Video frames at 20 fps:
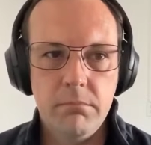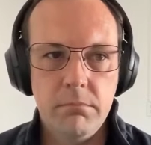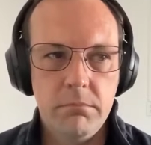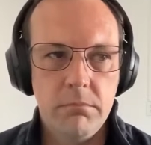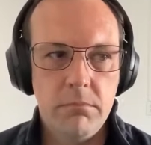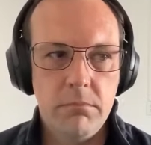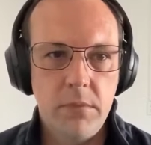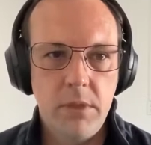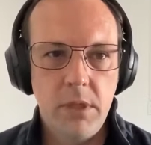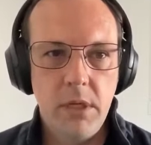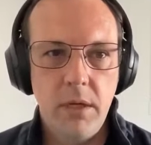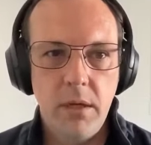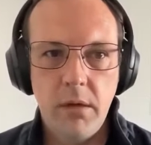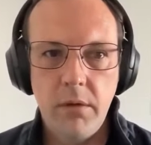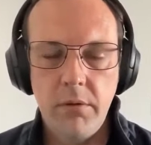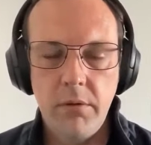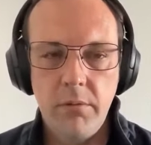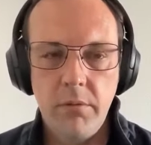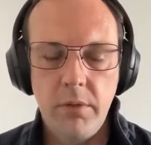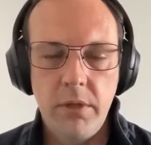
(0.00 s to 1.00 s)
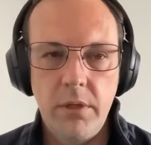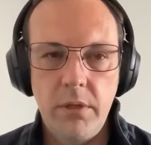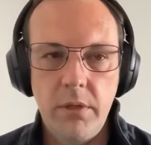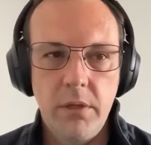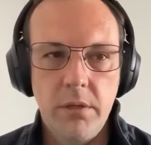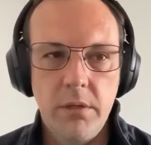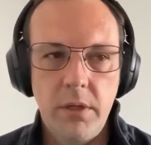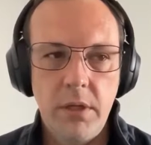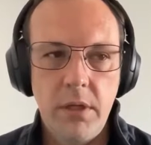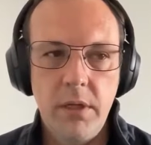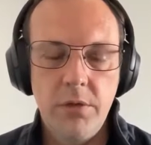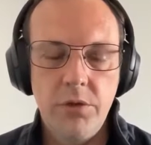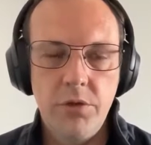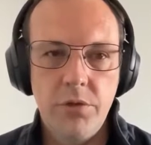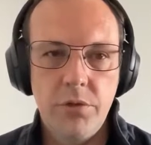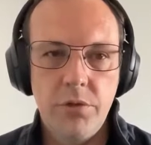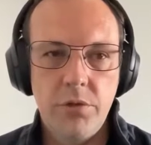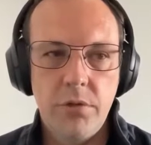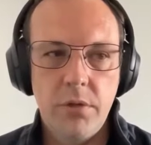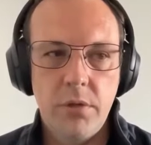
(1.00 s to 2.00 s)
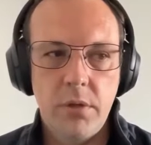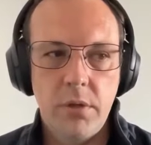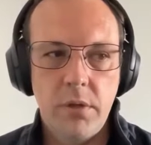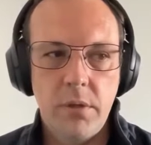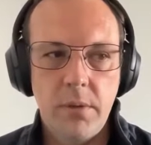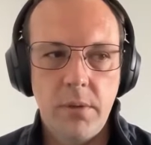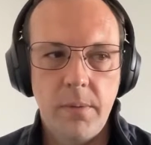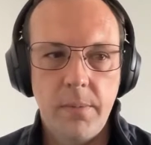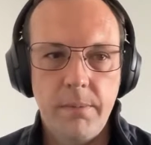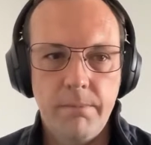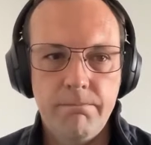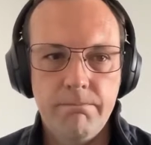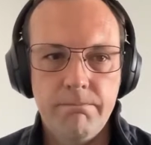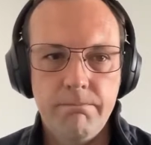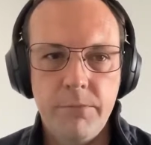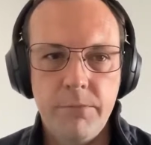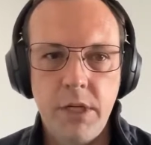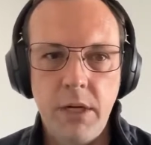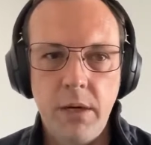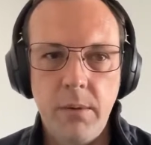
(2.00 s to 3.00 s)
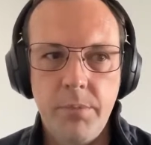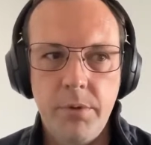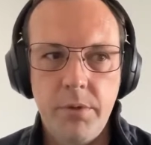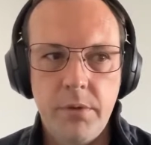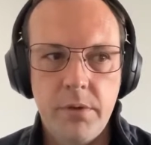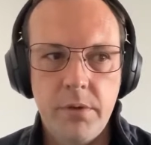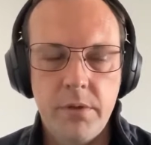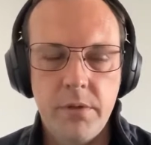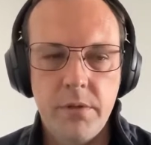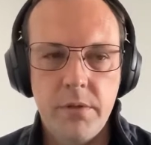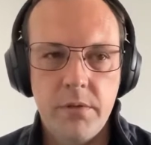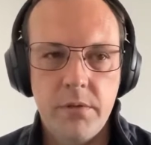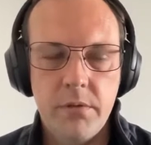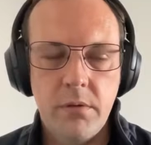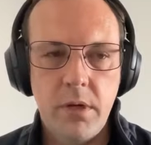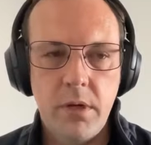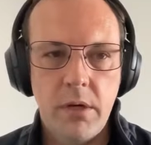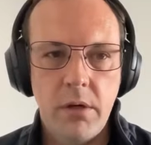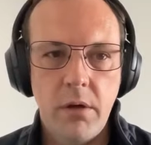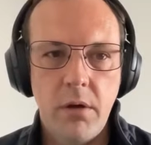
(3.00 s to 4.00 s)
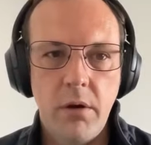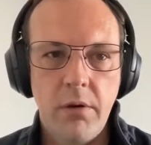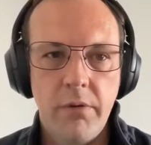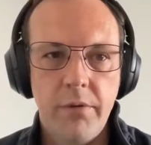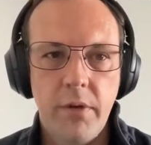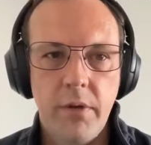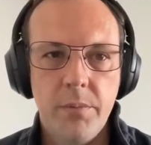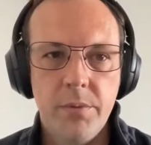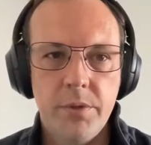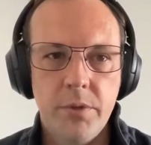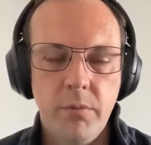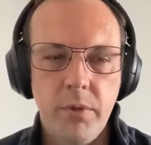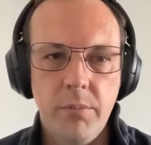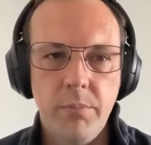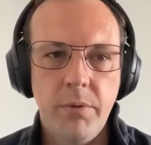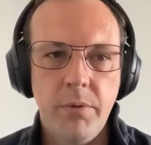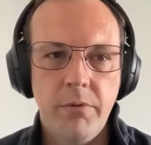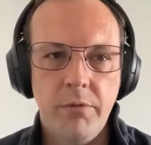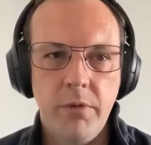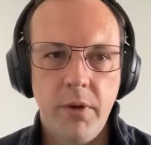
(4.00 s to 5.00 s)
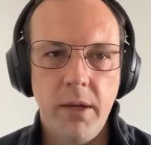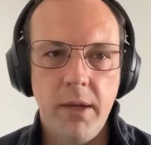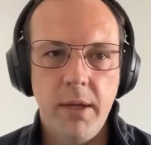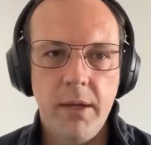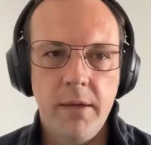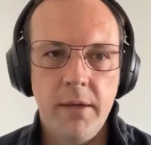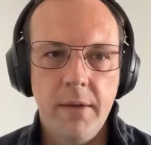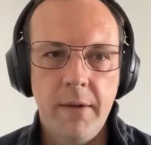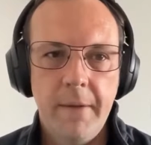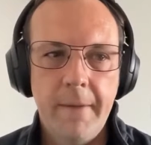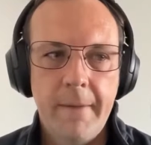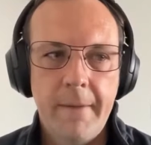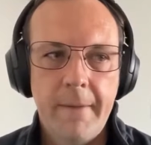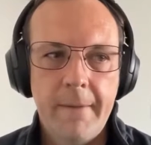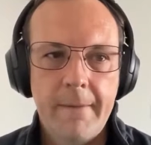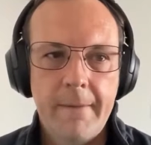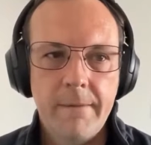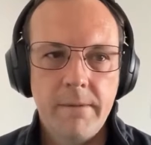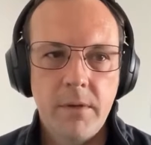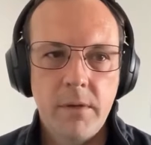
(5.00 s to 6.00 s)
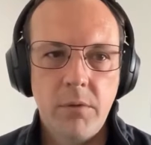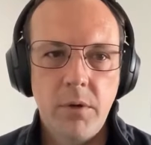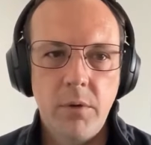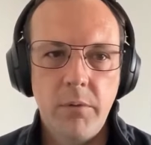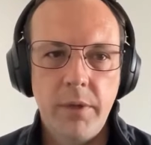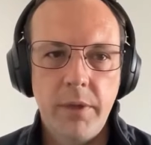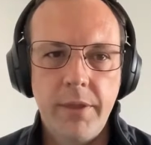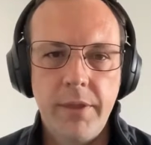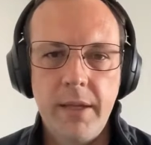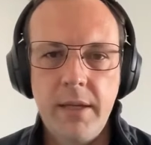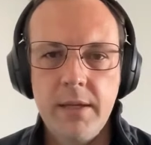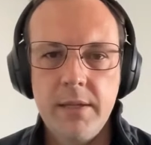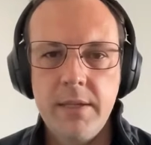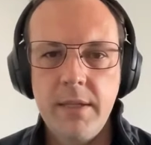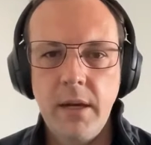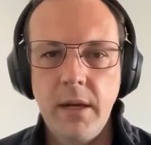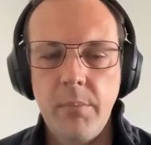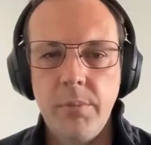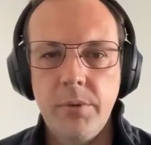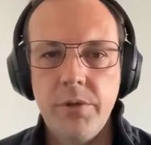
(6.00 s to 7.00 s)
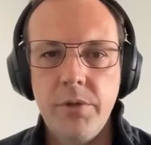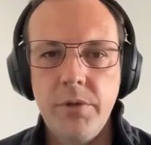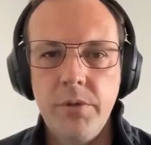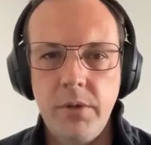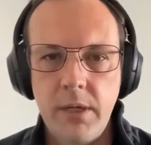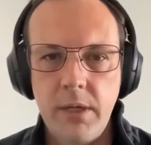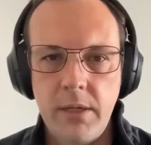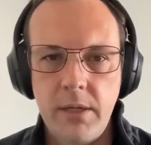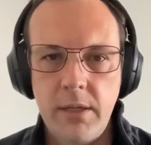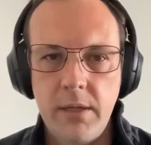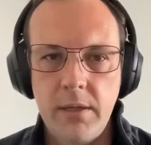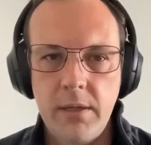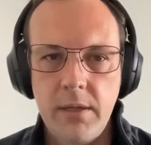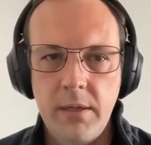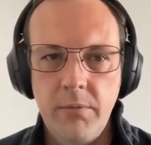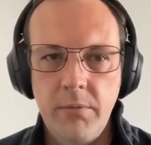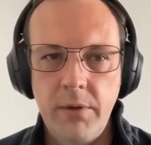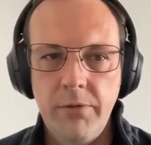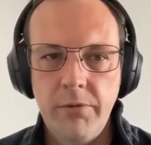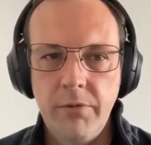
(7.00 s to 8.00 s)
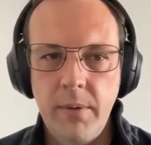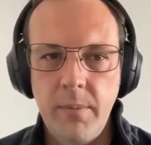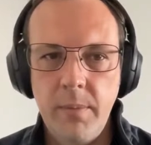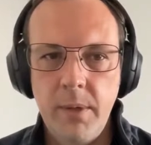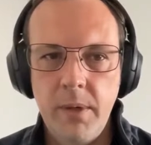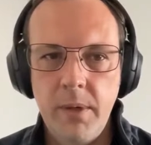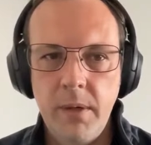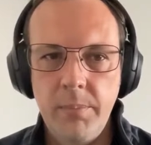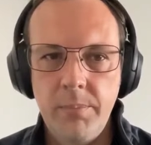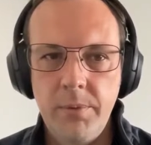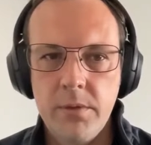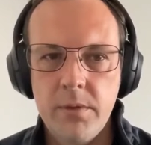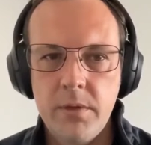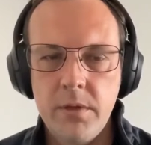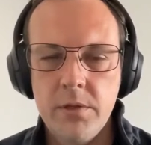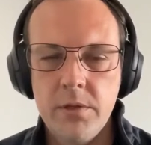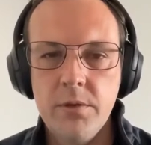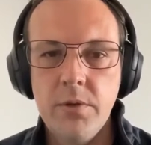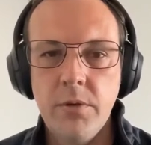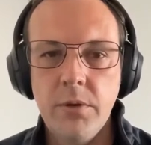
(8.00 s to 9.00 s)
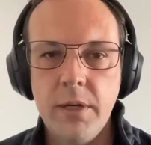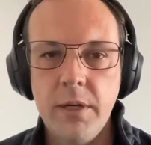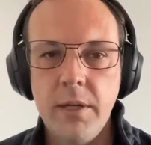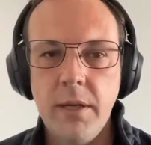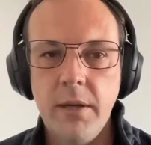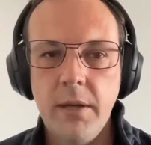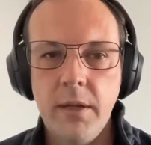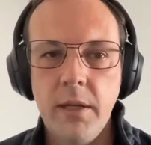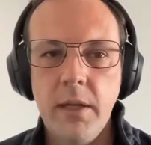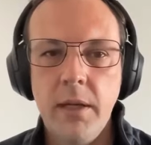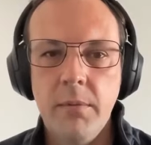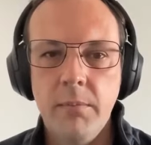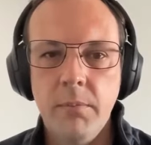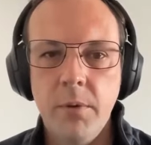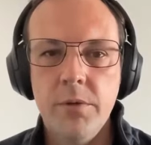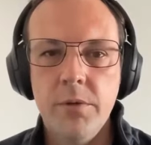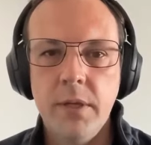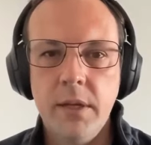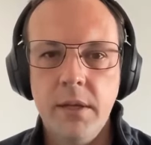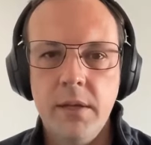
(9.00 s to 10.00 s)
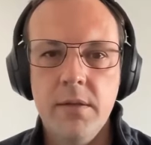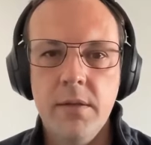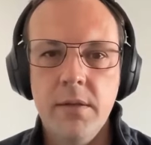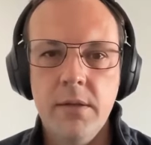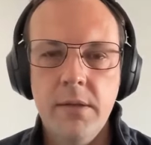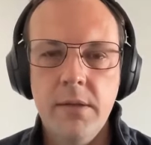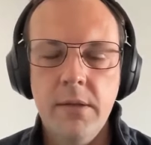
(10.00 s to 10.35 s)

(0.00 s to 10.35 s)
Each chapter is kind of carved up. So we provide what we think is the opportunity, and we frame it up using storytelling in most cases,